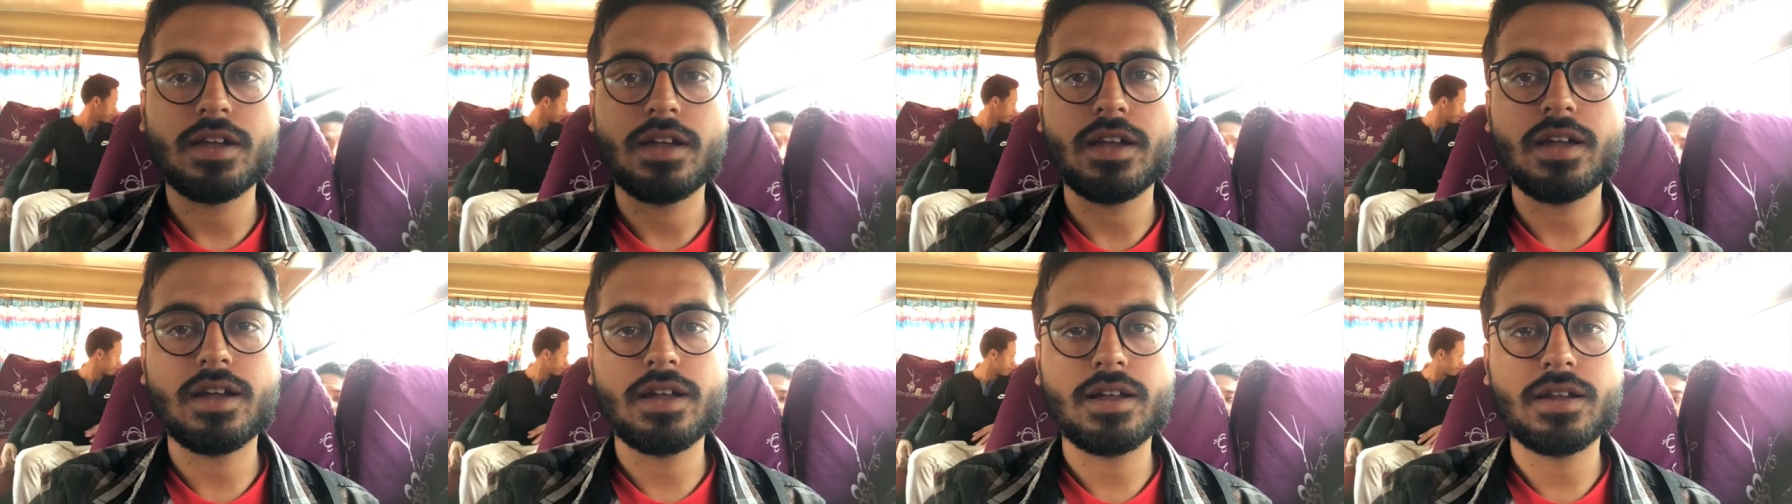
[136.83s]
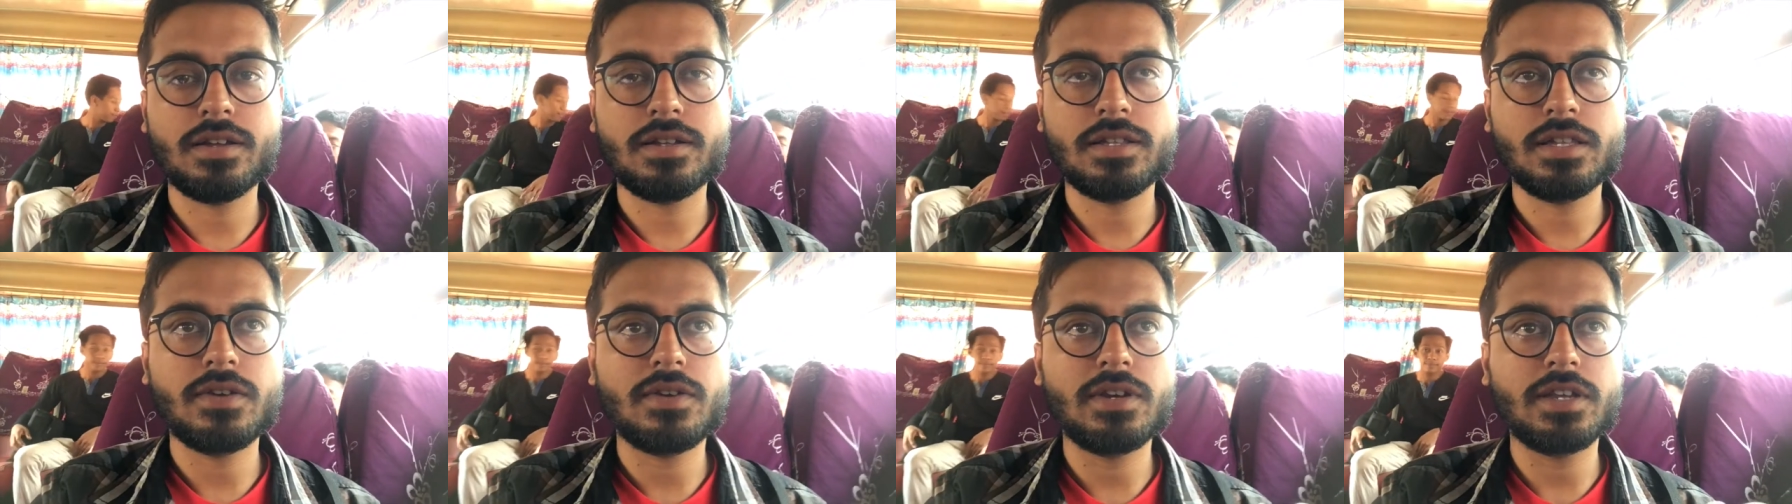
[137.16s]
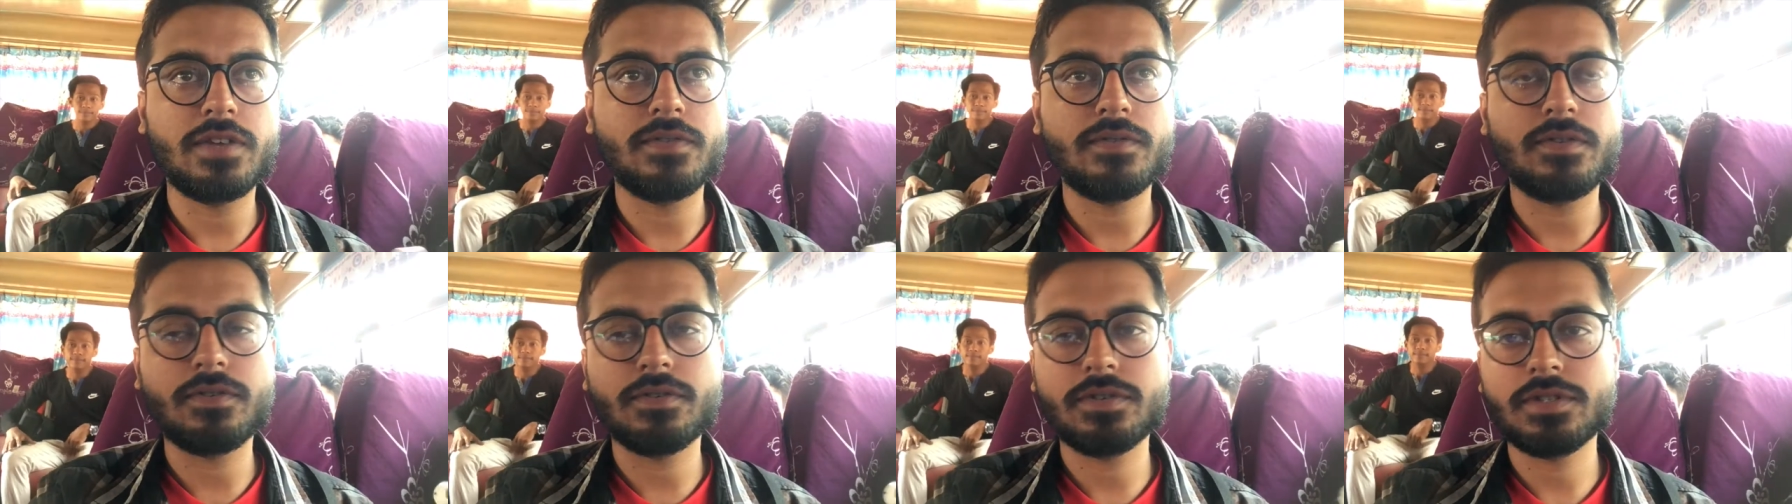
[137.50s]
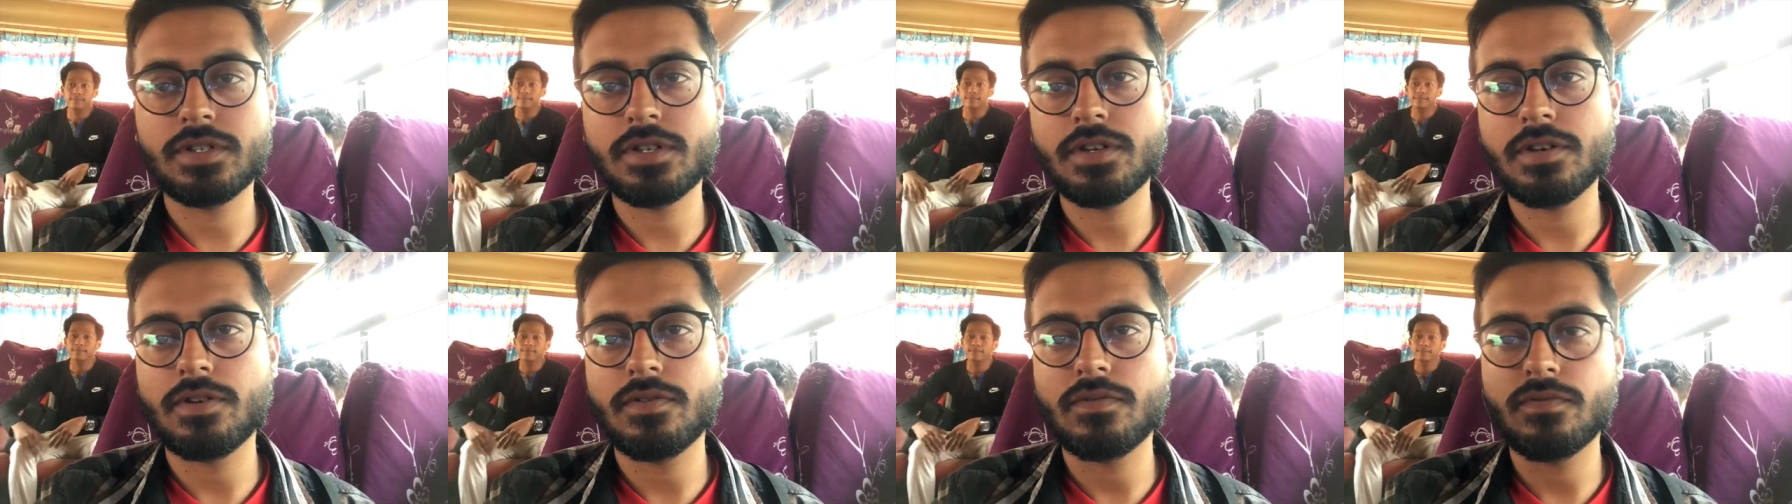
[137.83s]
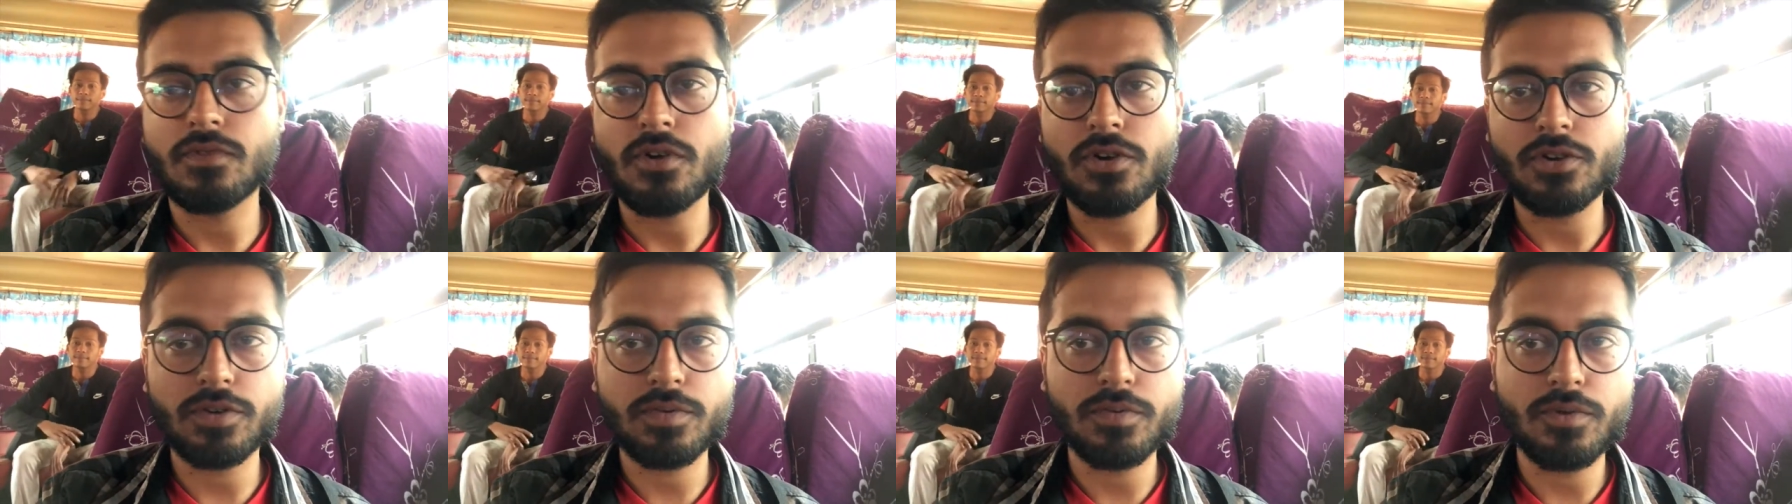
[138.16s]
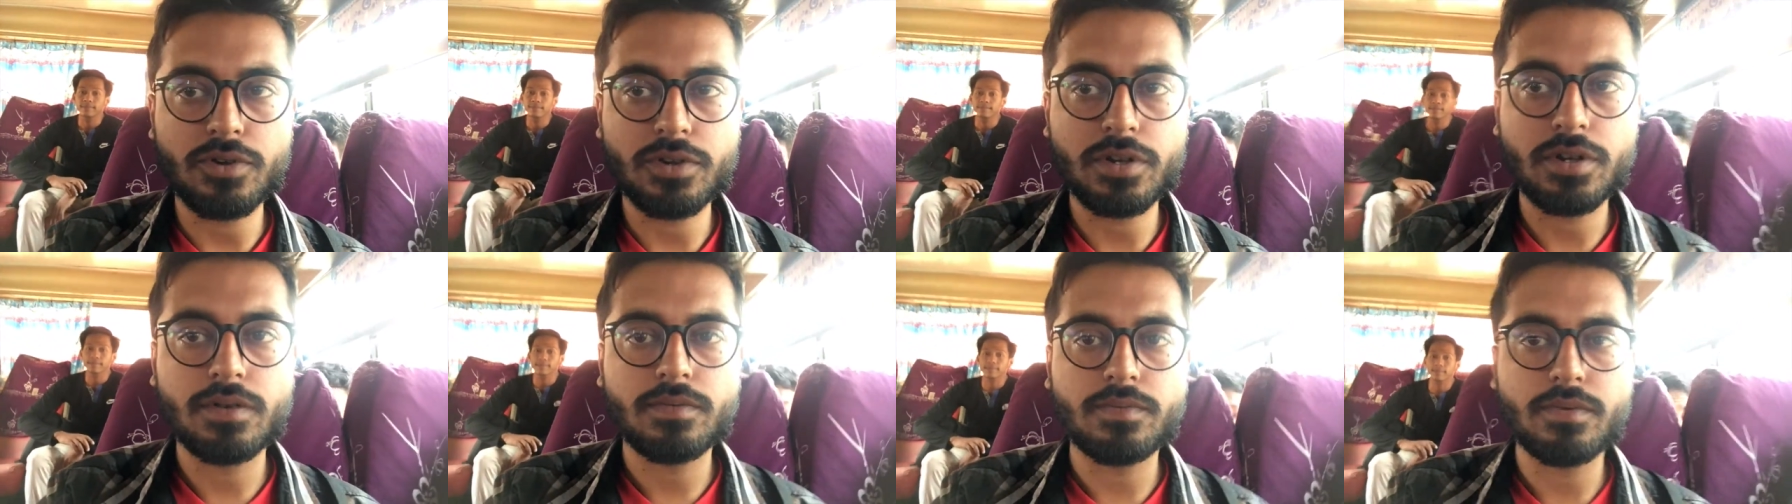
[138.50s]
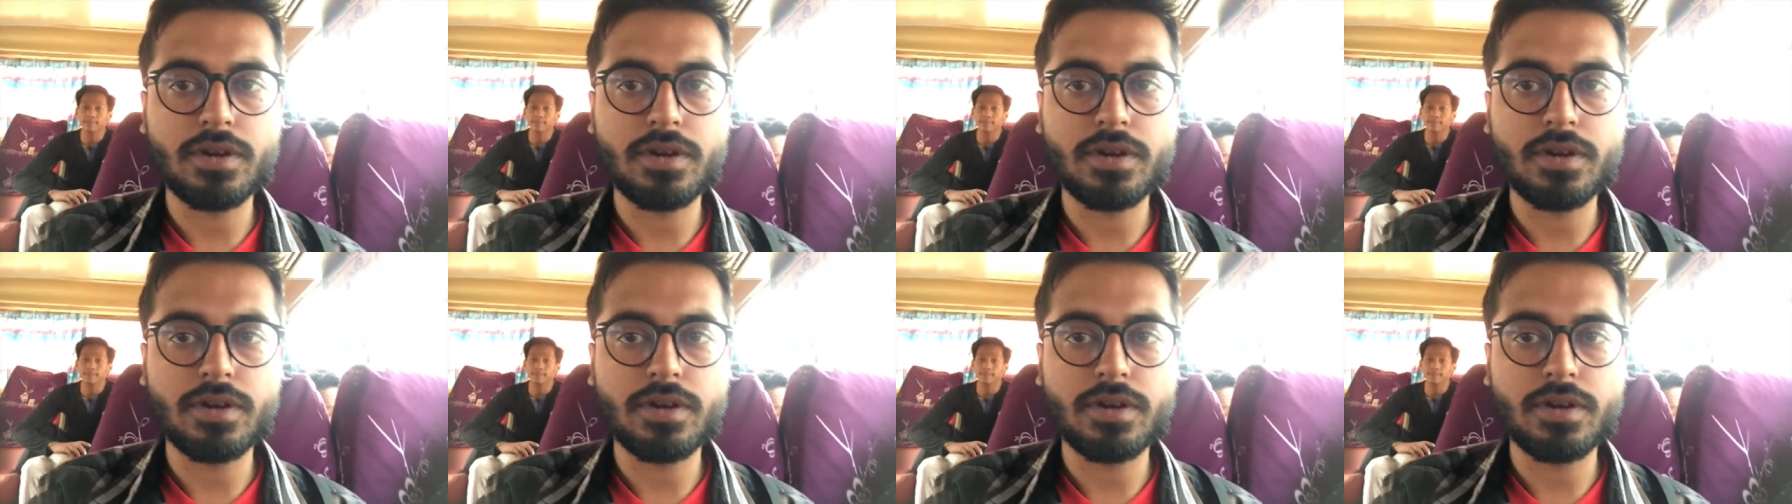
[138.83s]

and they will give us a water bottle,